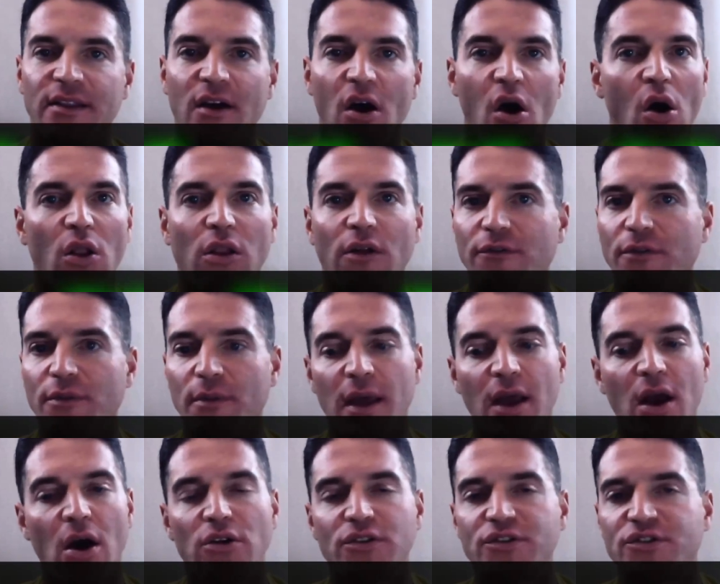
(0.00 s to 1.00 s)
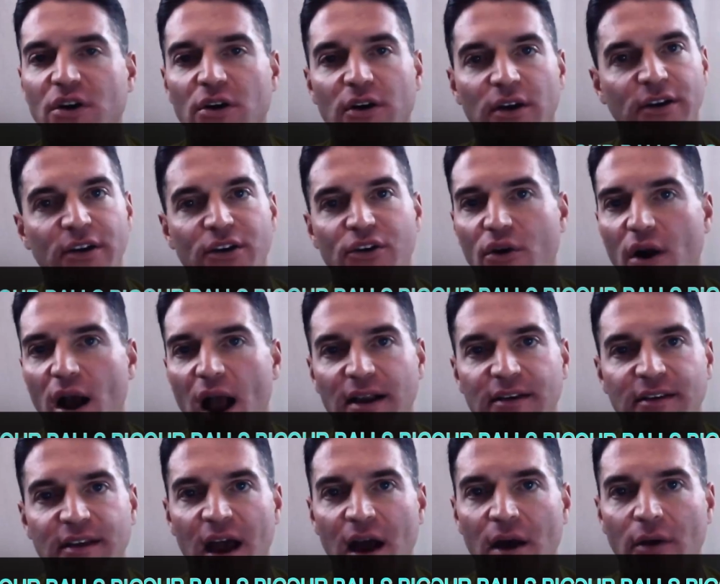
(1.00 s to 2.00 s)
all of them, they all started to crack
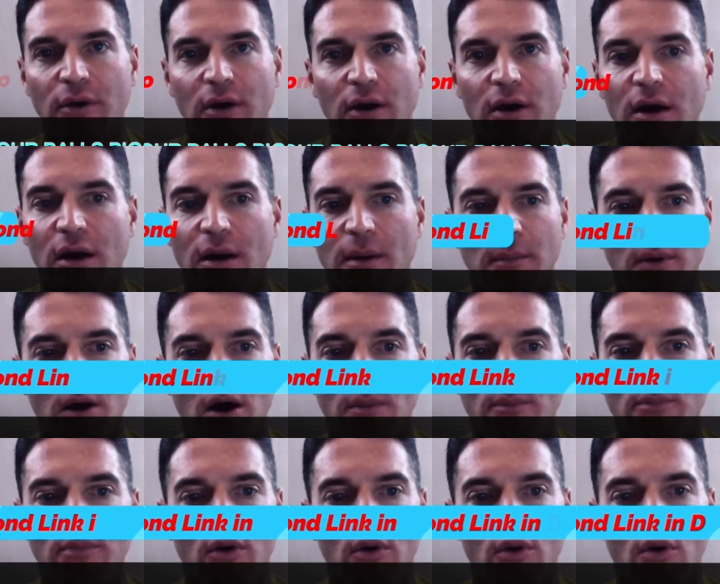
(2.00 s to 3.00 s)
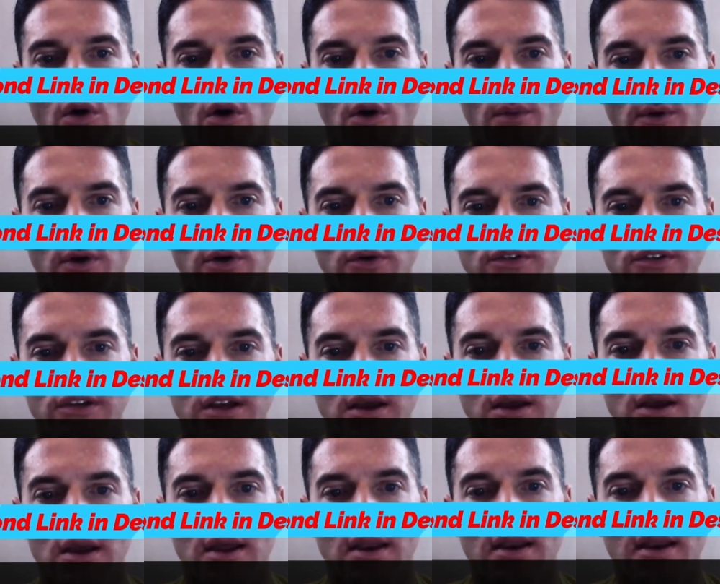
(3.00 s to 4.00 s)
down um, on pro hormones.
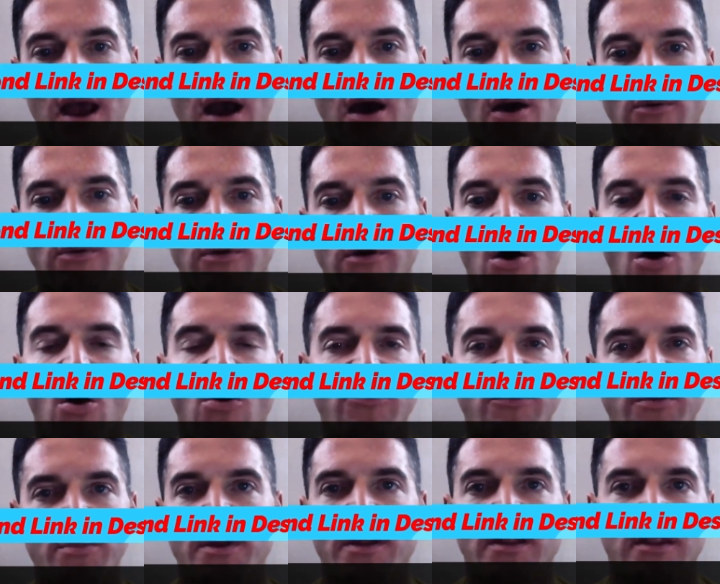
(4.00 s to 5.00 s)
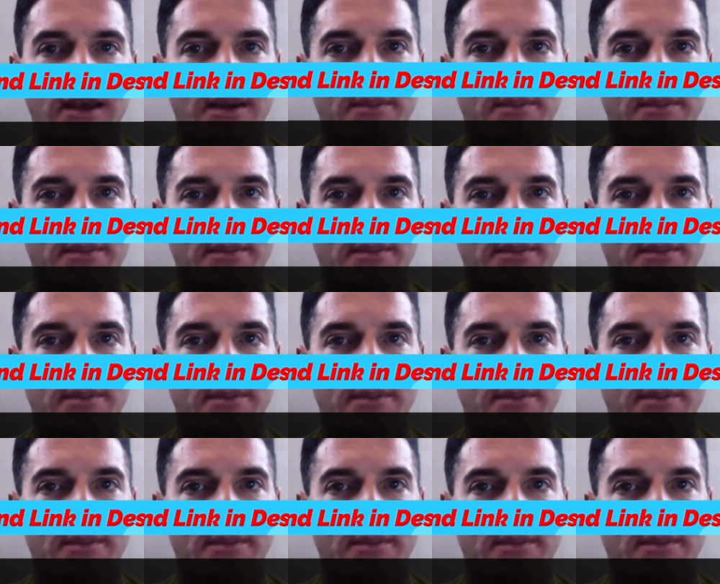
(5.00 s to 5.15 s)
Now, ultimately,